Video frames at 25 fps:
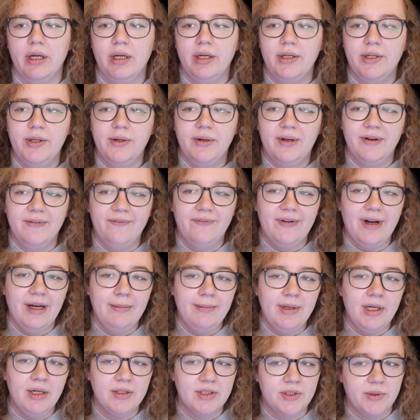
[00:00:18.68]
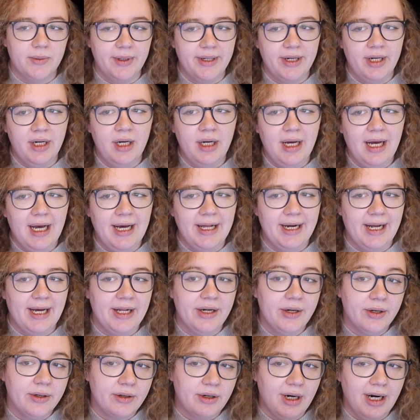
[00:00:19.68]
You can find me on Twitter at
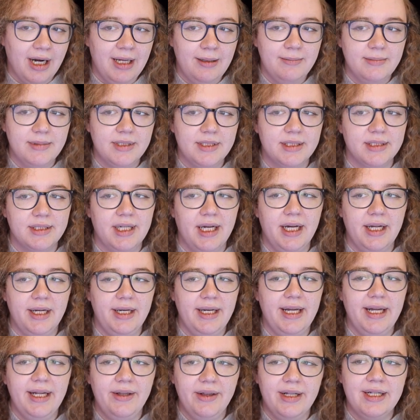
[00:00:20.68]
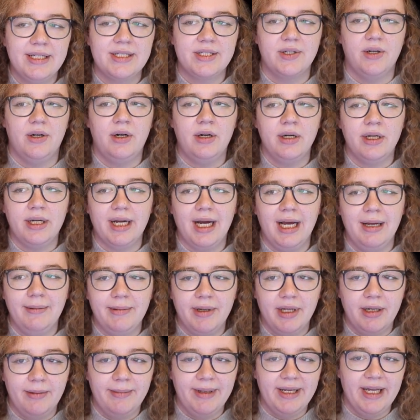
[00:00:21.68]
Endocrimes, and in this talk, I'm
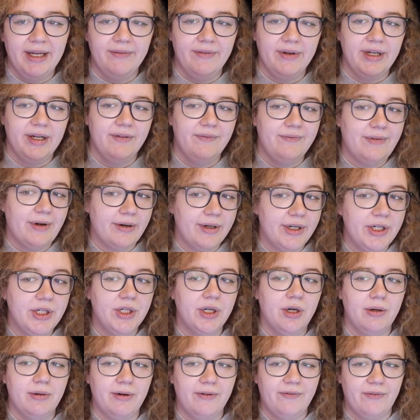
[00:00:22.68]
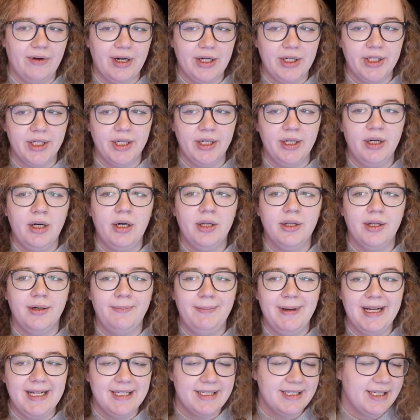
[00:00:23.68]
going to be giving a very short refresher on the
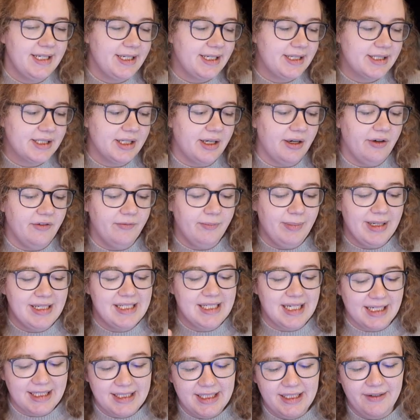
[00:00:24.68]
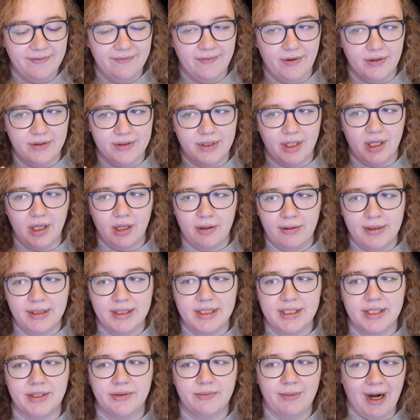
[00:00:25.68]
basics of Byzantine fault
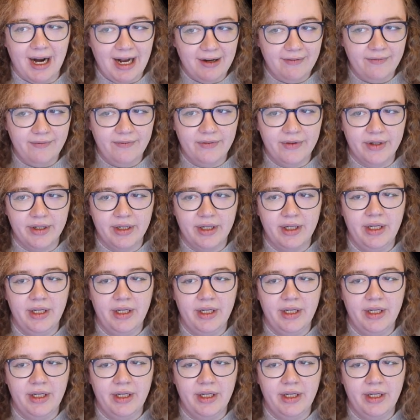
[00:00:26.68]
tolerance and Raft.